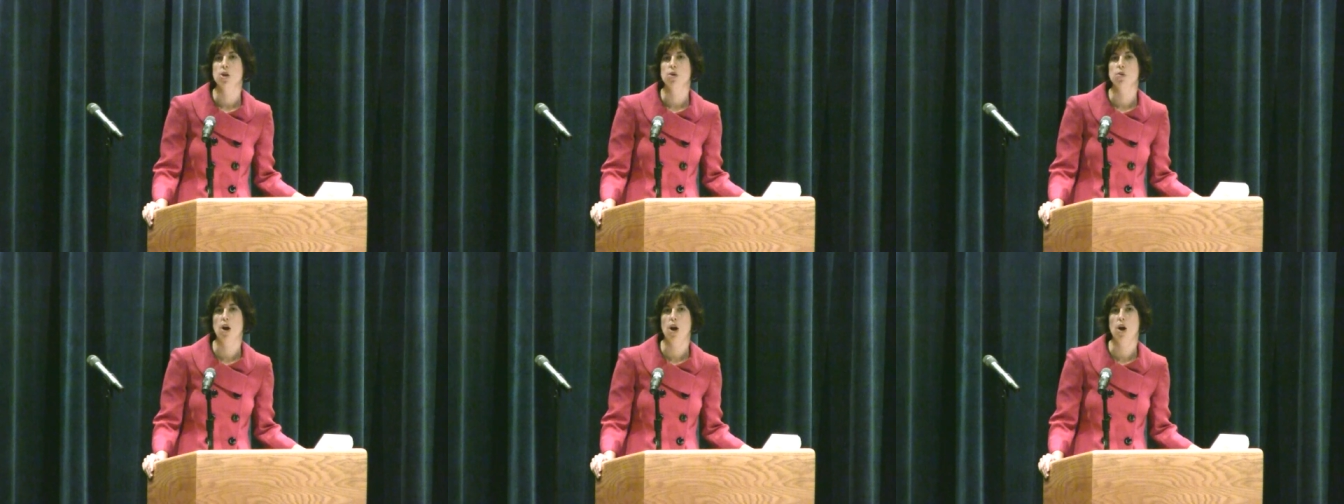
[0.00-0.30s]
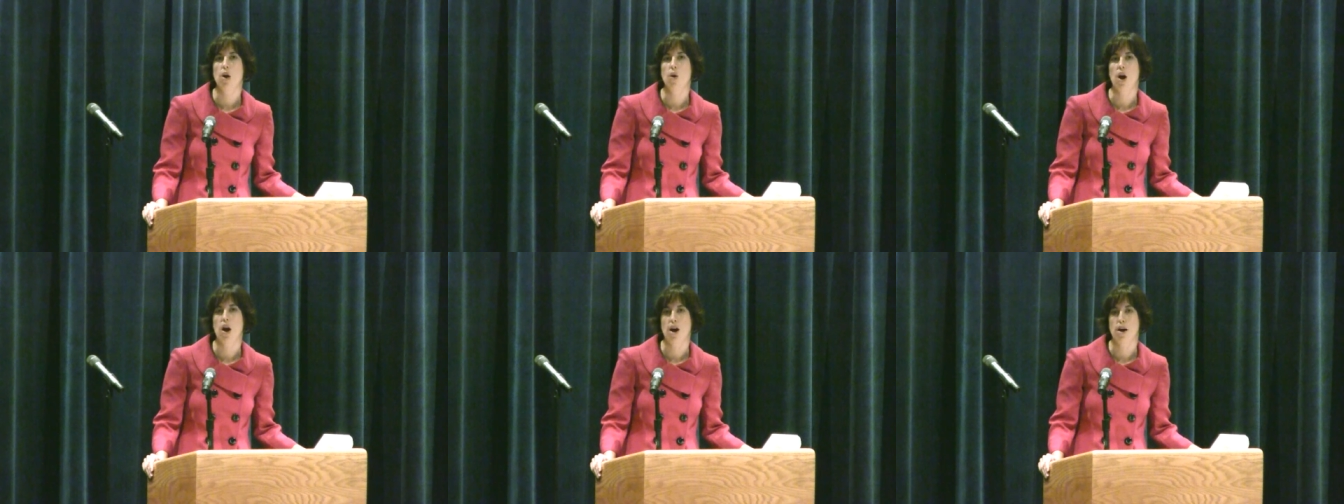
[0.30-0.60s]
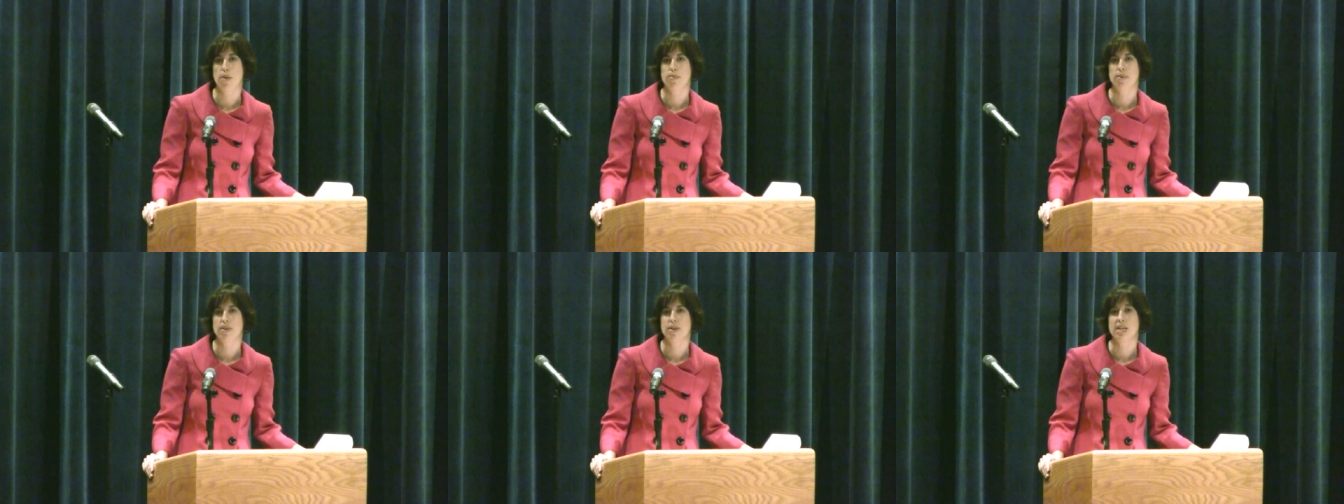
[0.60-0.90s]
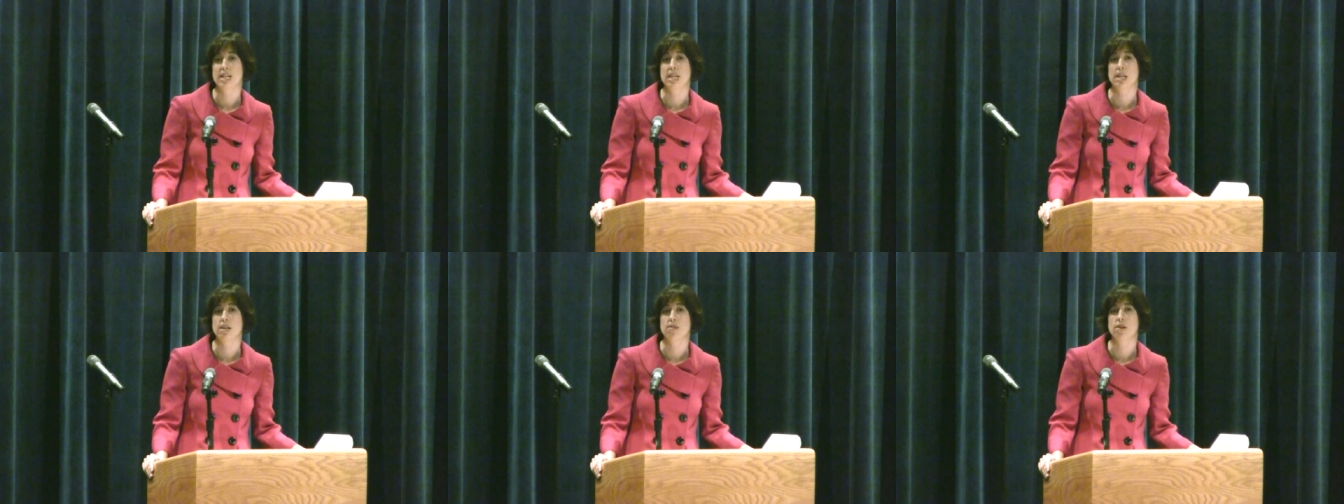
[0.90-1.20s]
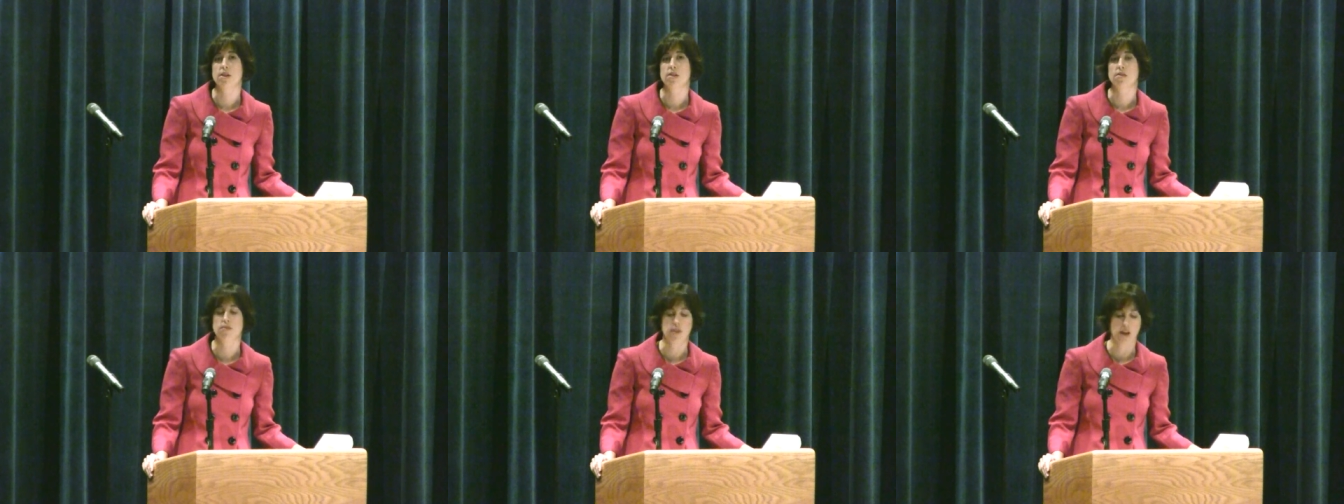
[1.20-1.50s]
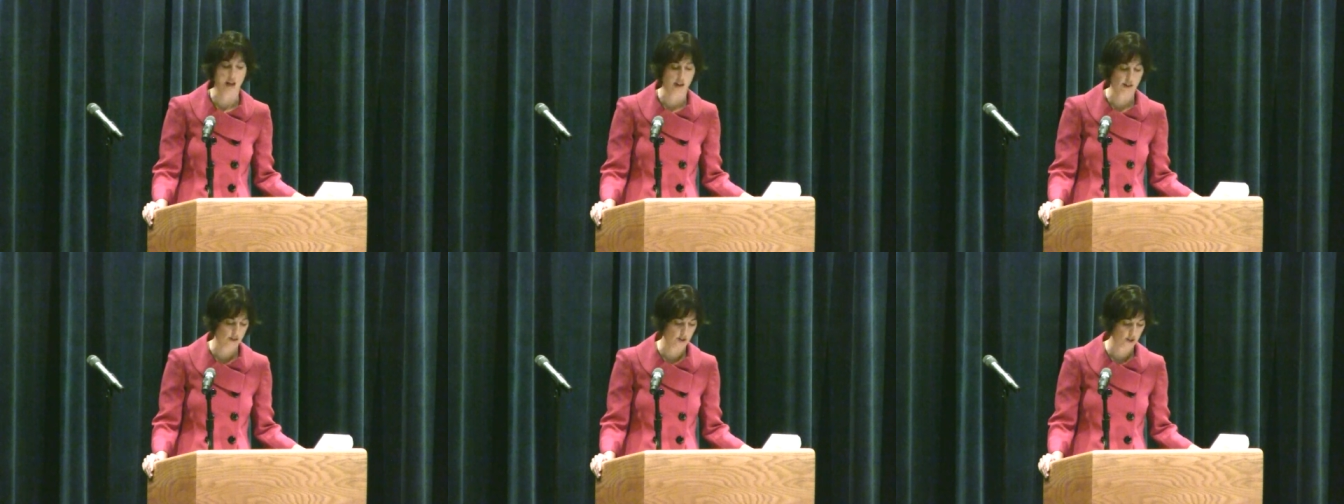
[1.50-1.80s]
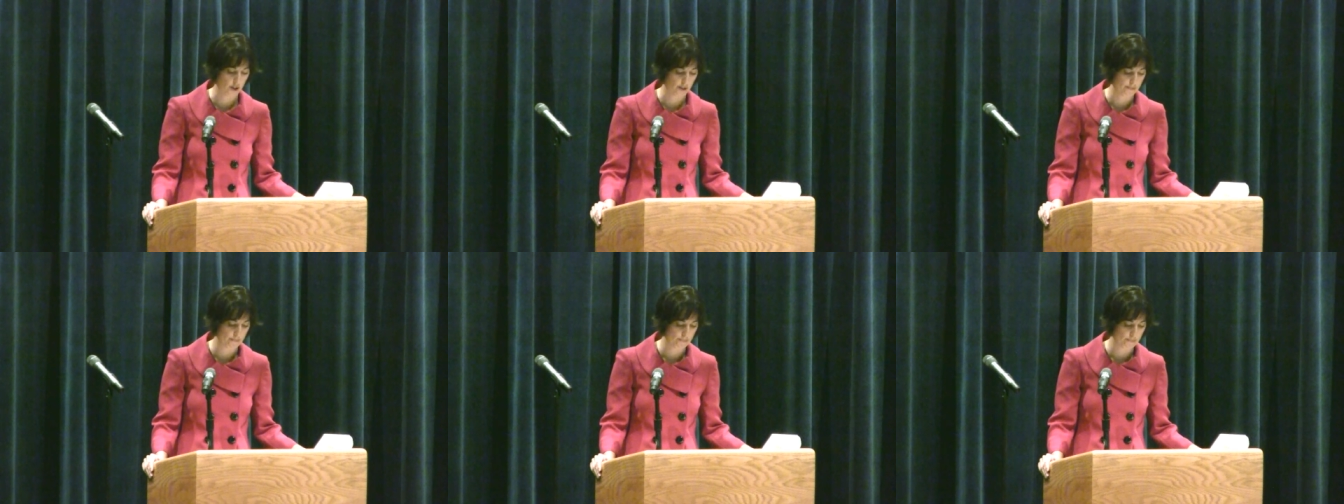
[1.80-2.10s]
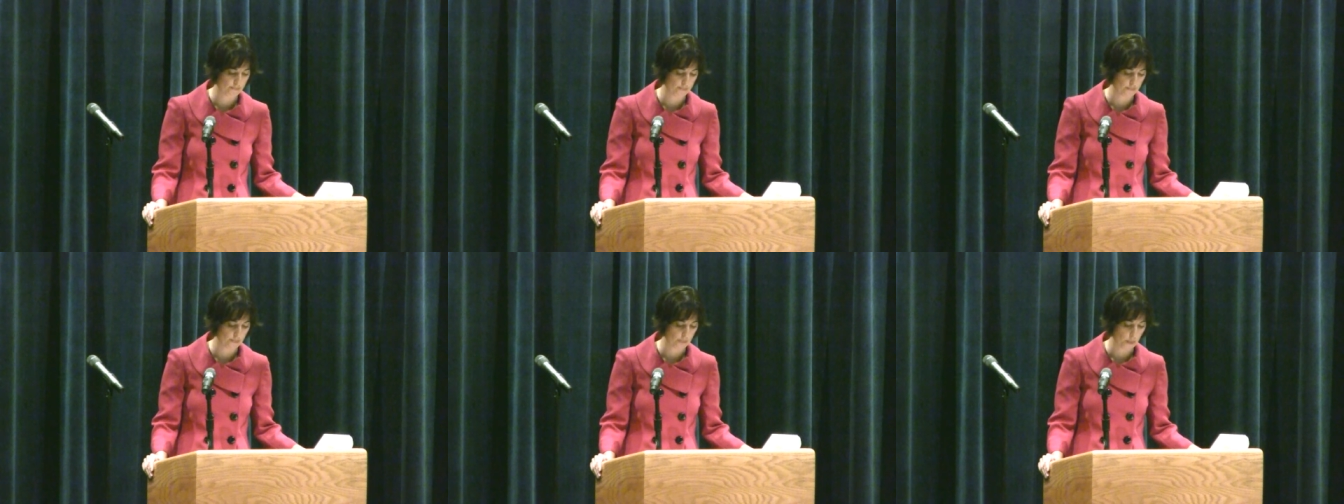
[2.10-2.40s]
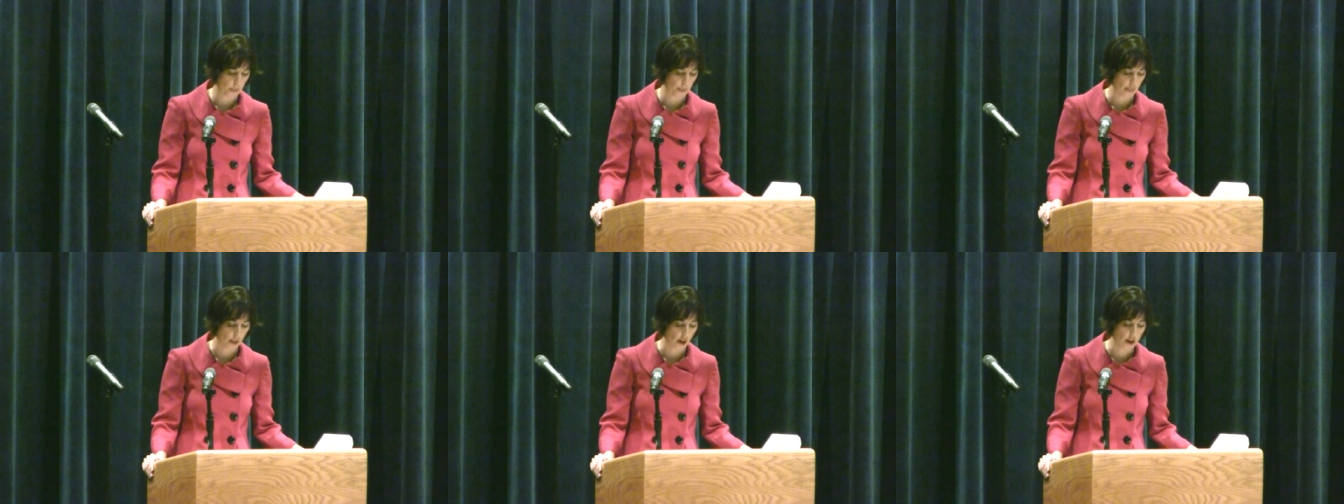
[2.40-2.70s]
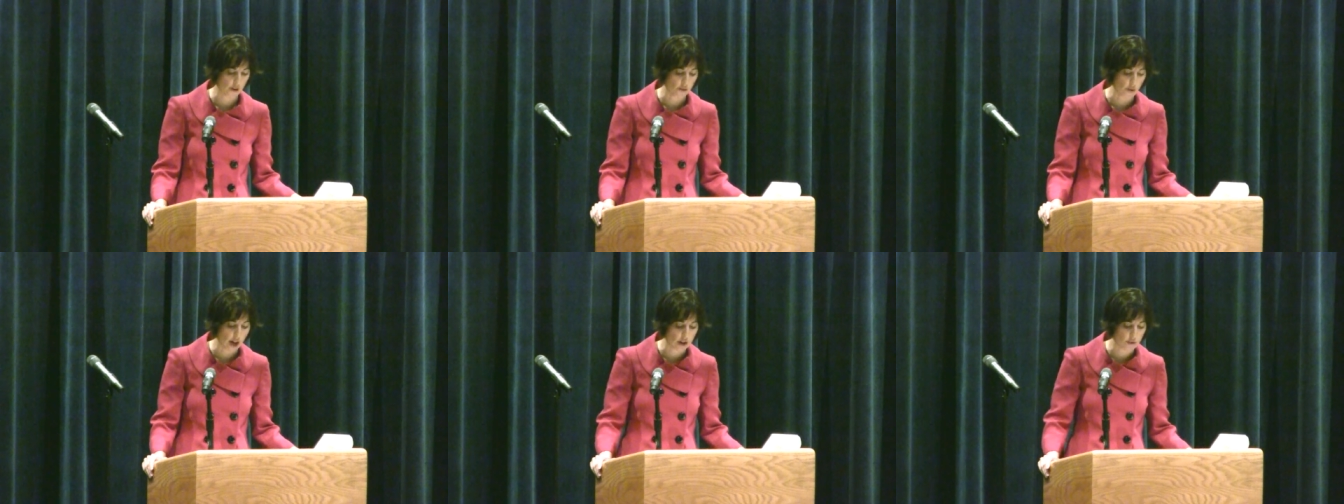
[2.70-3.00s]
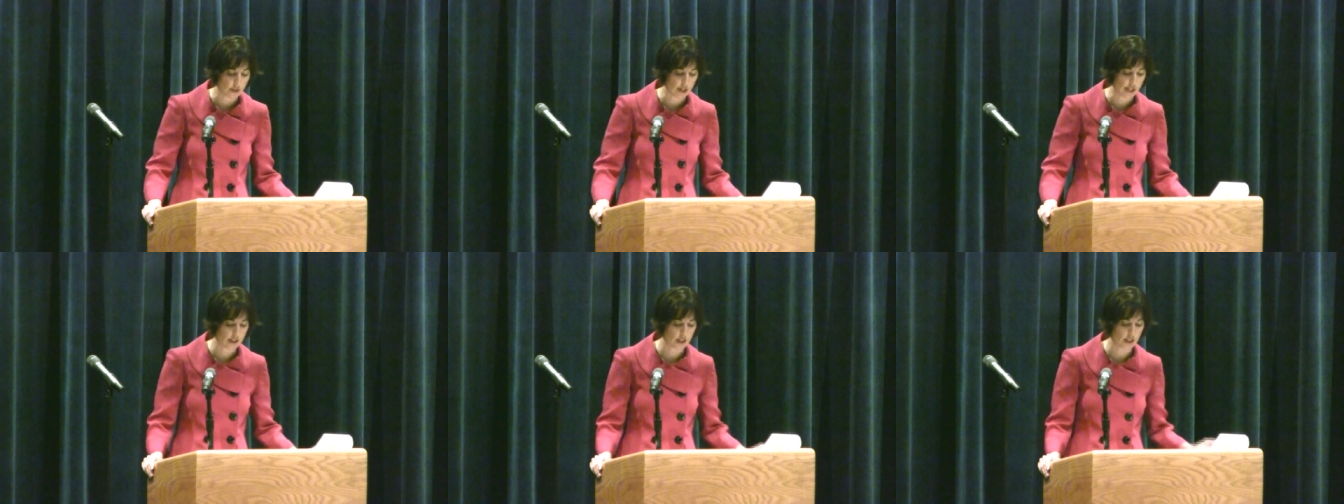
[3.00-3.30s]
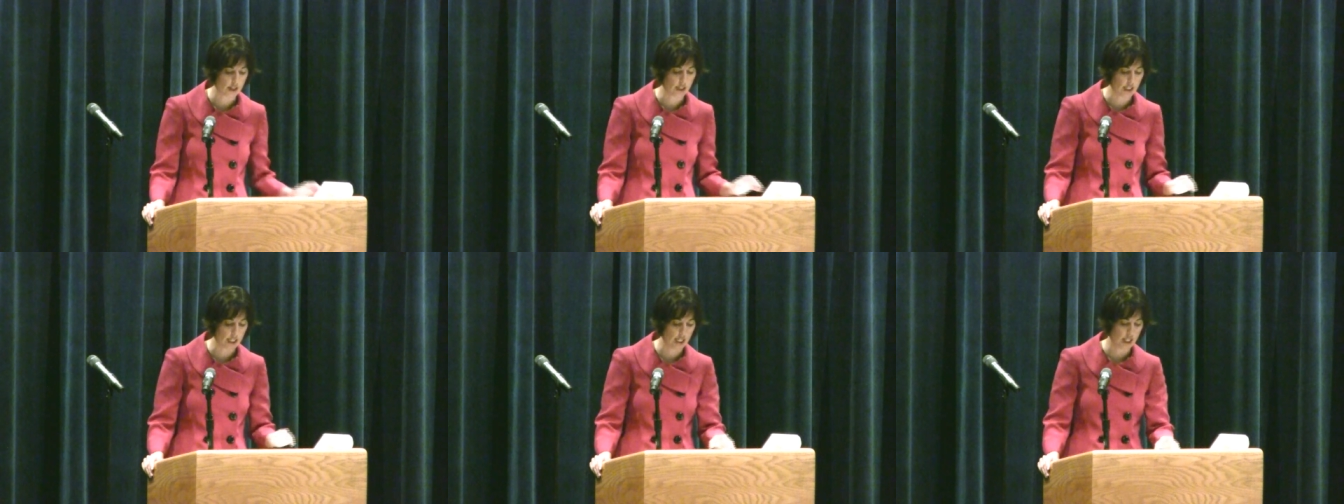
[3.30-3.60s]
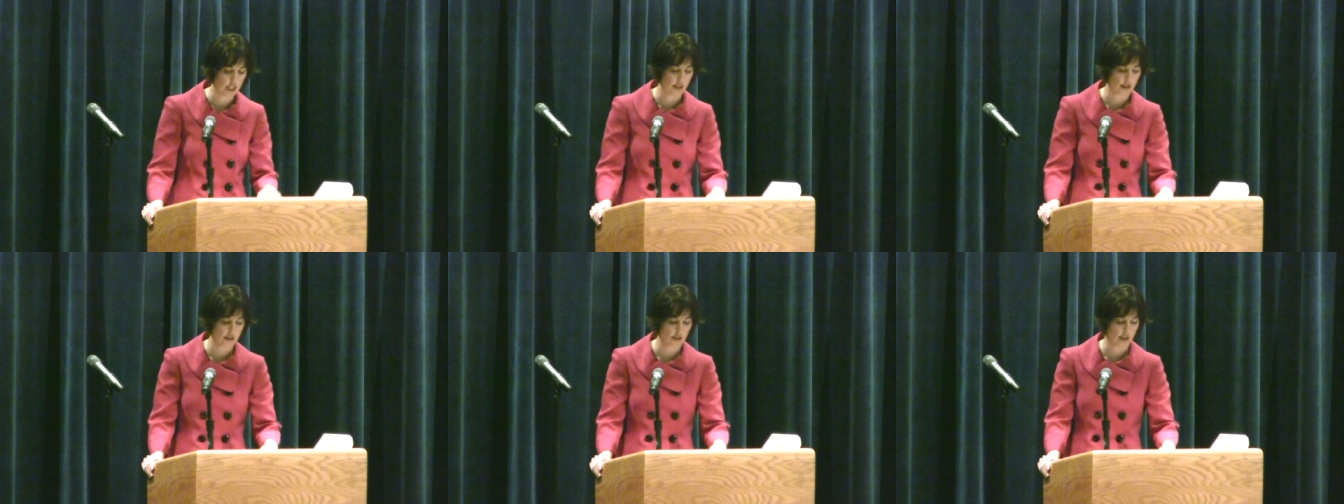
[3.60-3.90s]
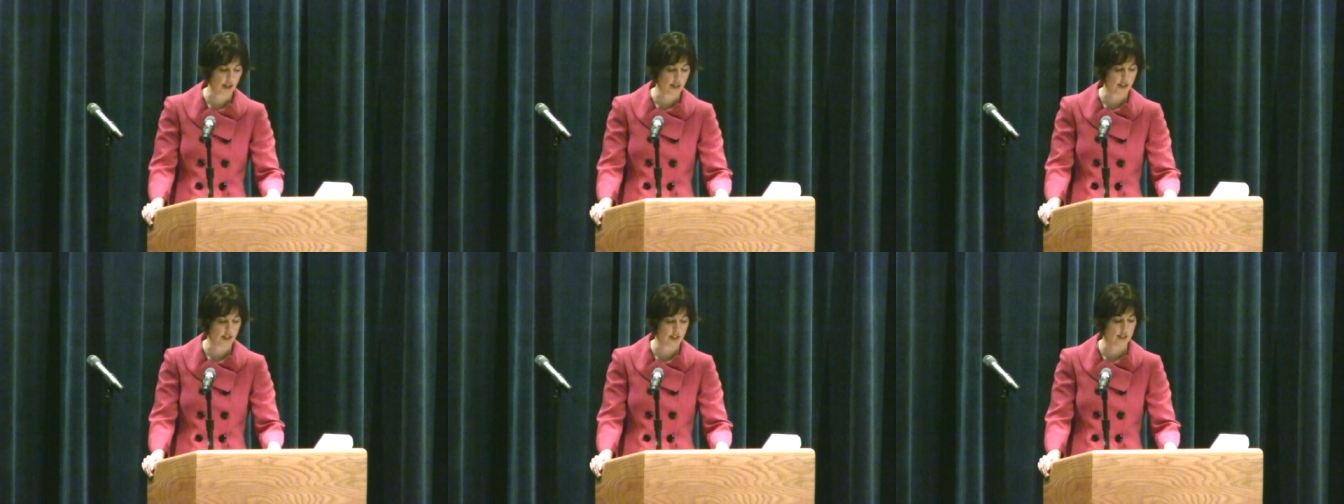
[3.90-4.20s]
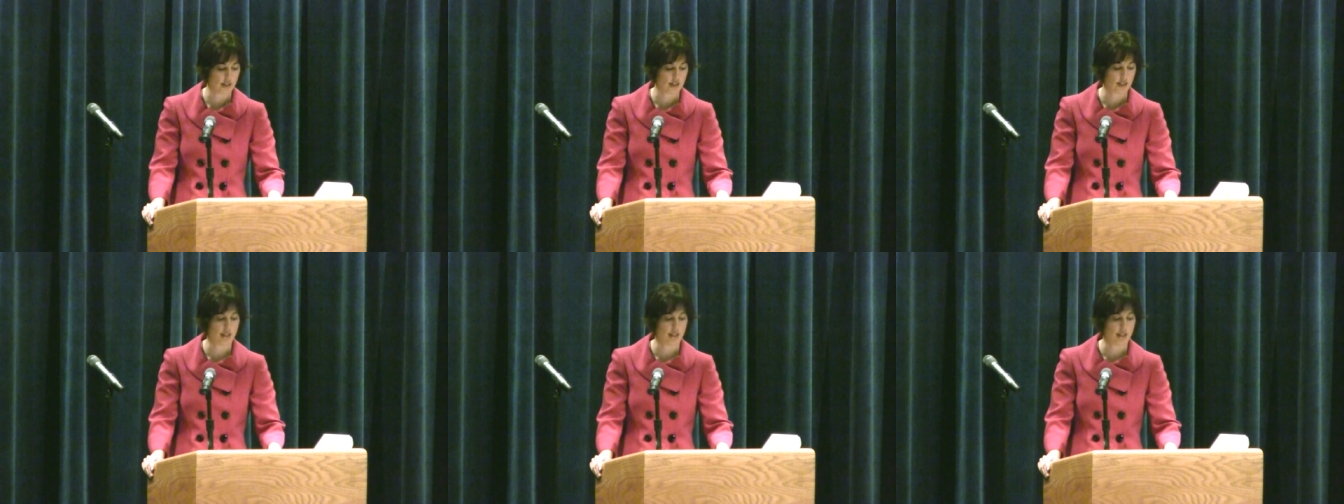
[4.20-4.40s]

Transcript: grow up even faster. I read recently that in